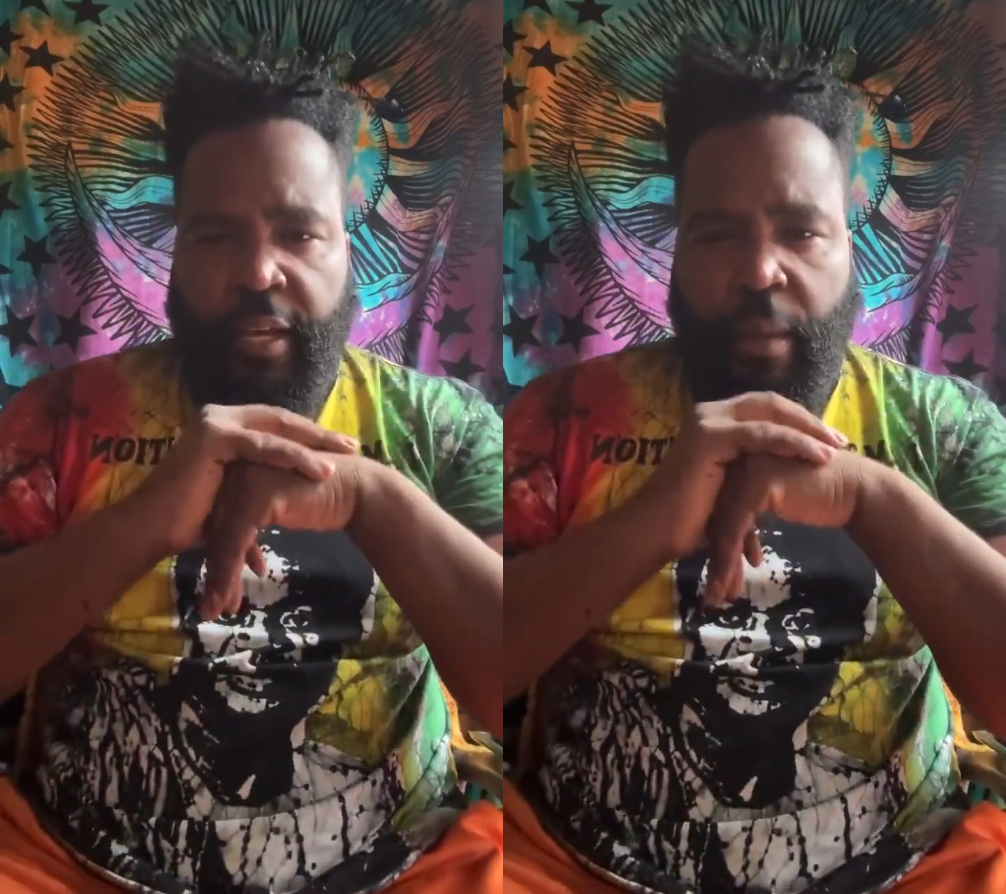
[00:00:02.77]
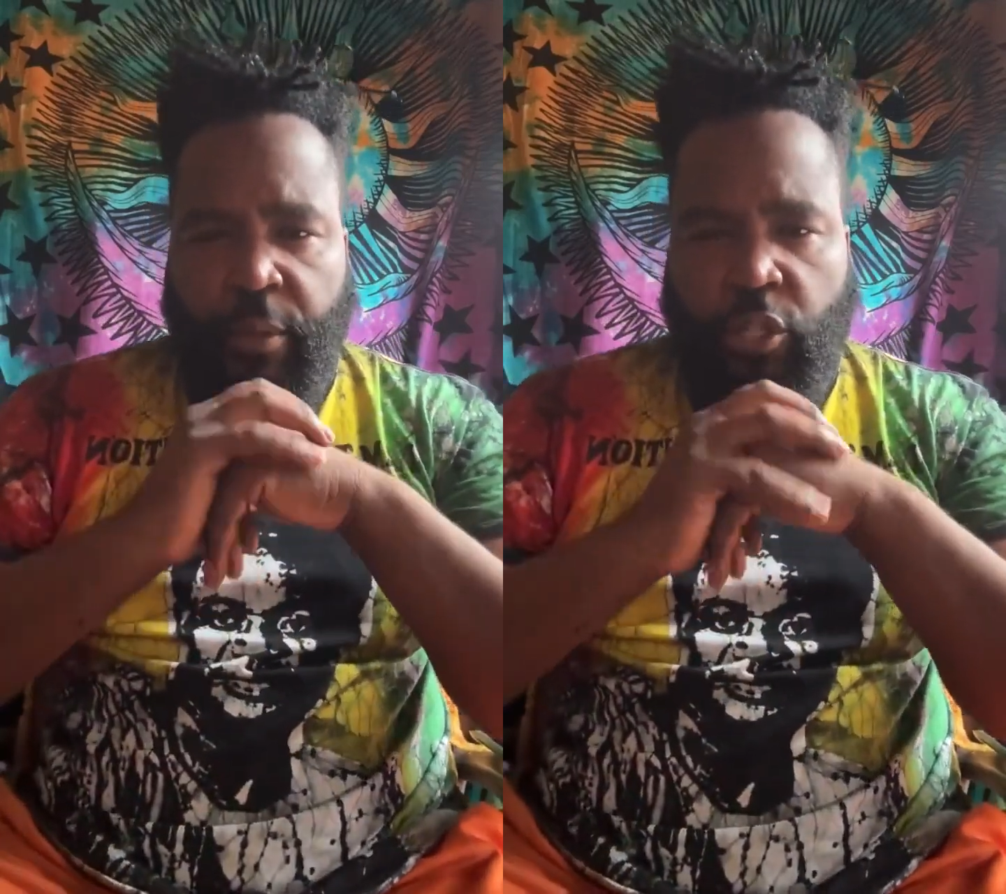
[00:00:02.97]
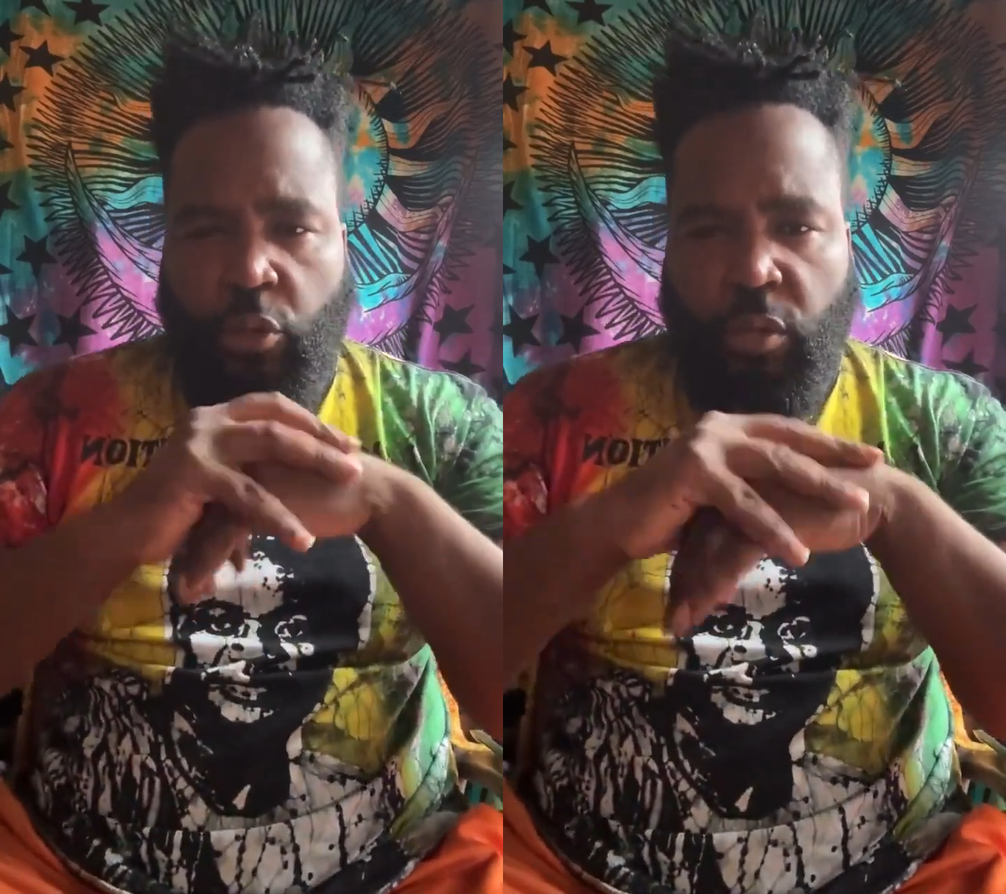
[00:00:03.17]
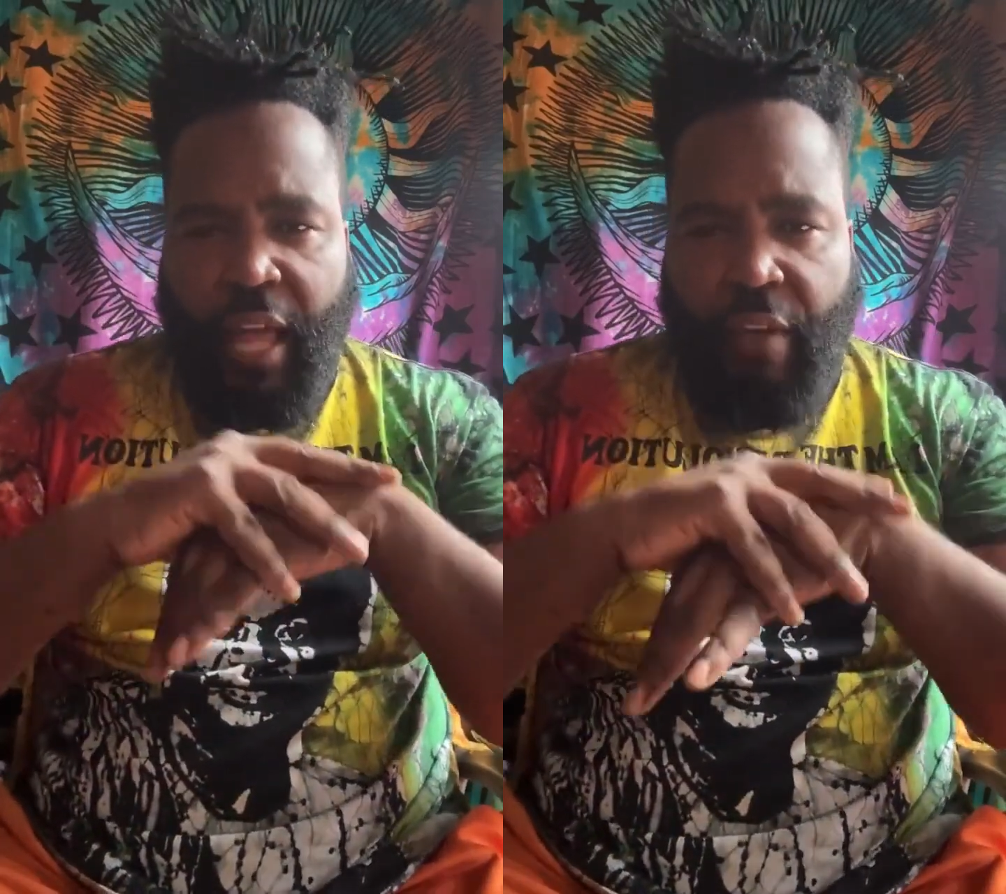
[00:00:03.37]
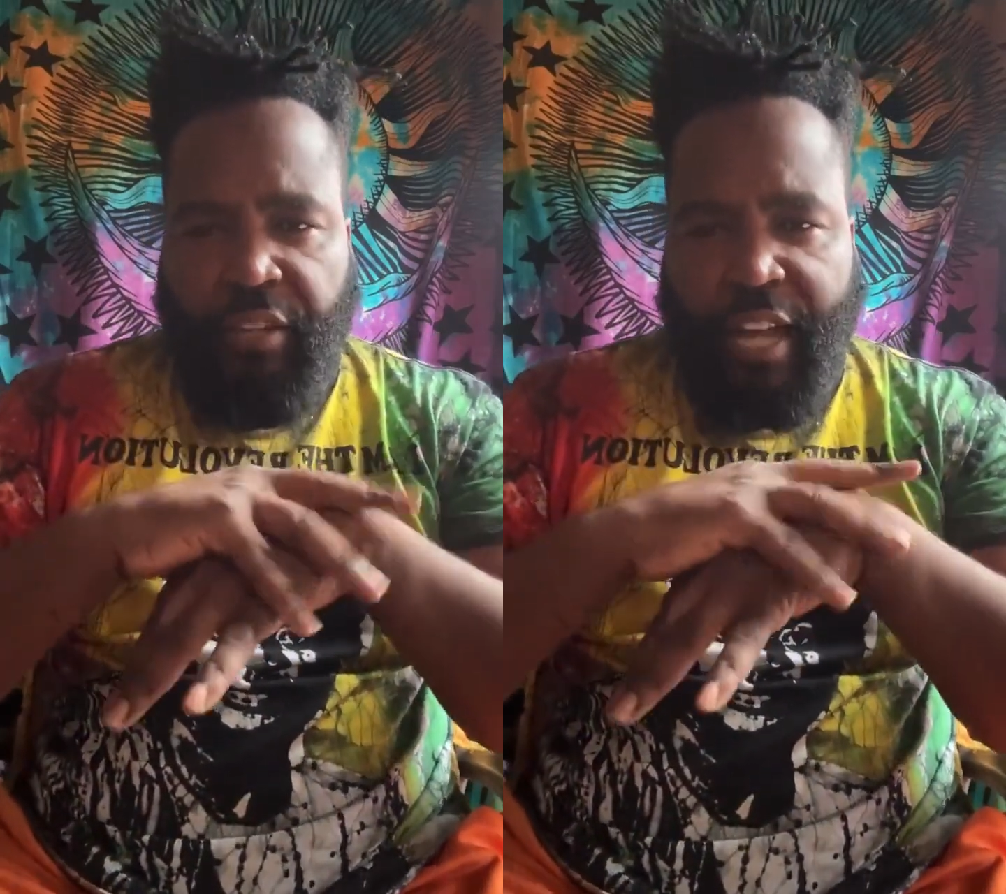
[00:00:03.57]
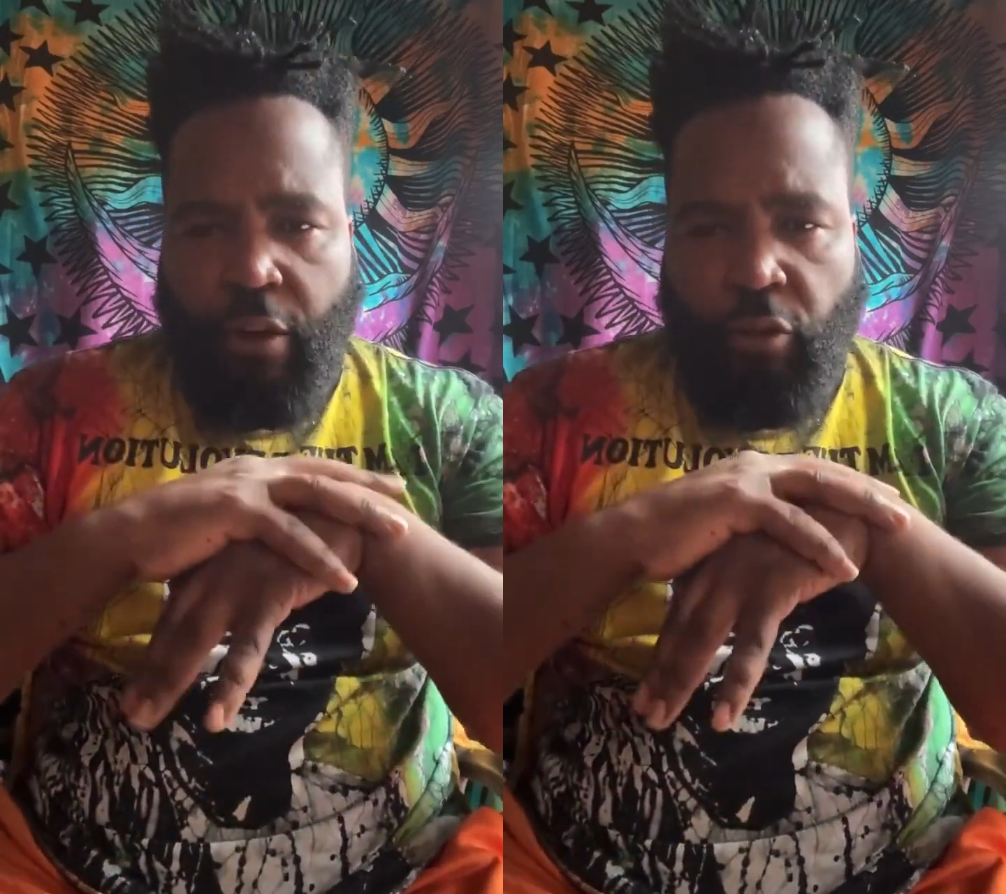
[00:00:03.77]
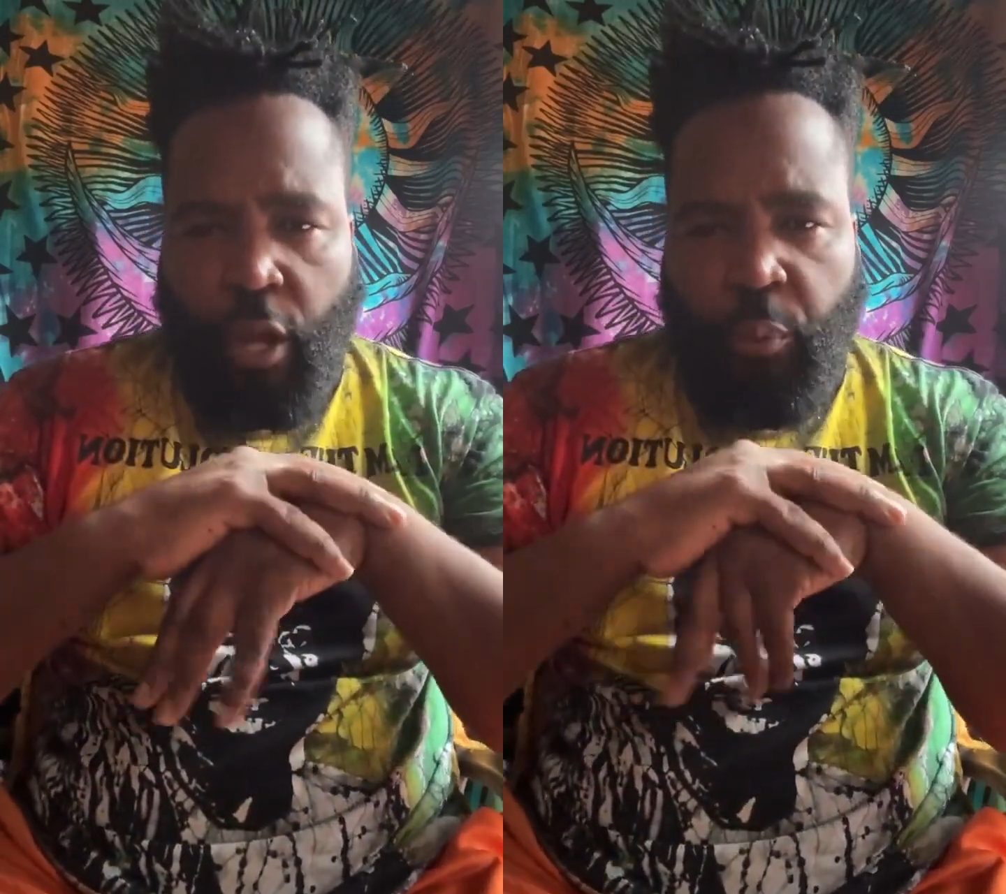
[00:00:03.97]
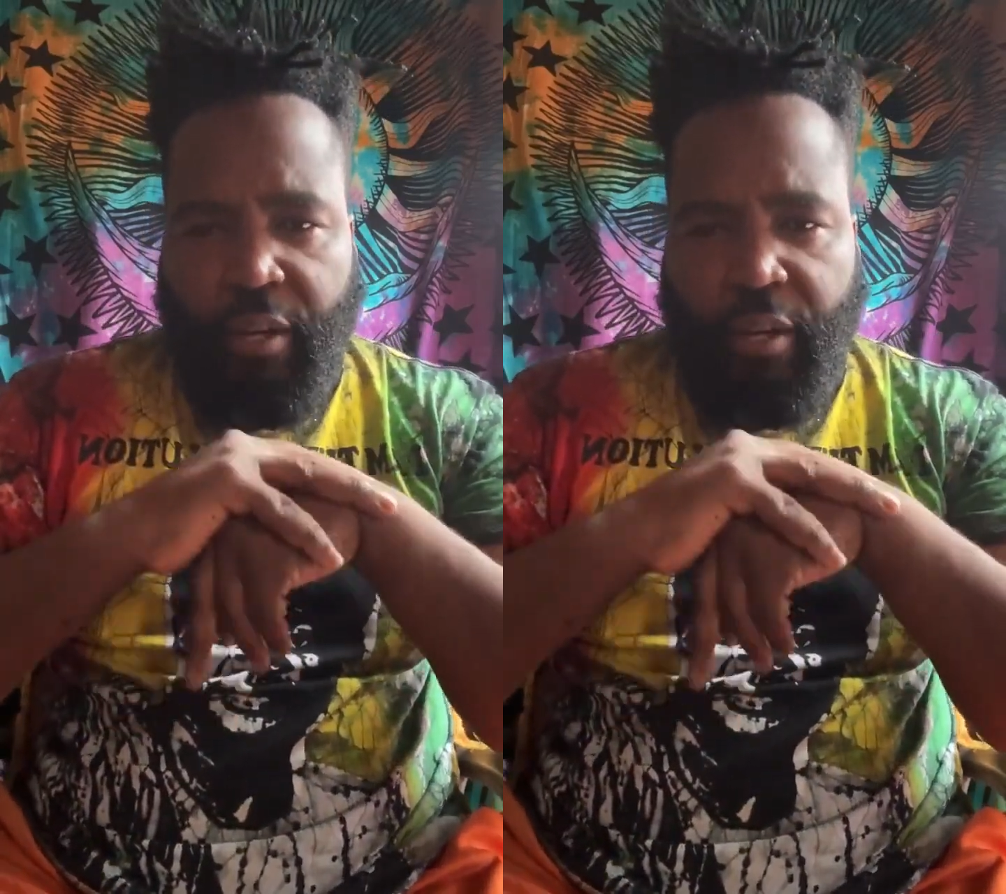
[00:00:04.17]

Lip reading: coming to you live and direct